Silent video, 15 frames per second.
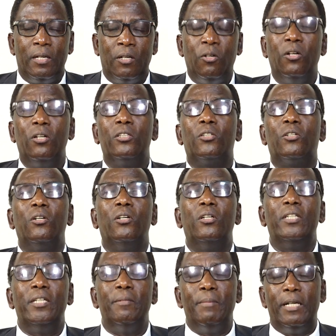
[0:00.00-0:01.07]
God
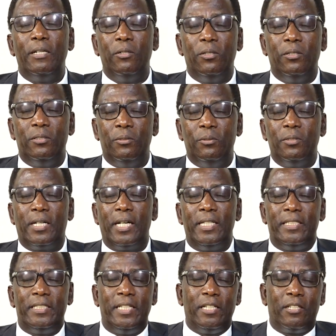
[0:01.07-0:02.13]
called him alone. Look
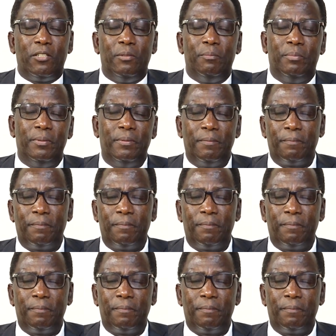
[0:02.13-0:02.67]
at Jacob,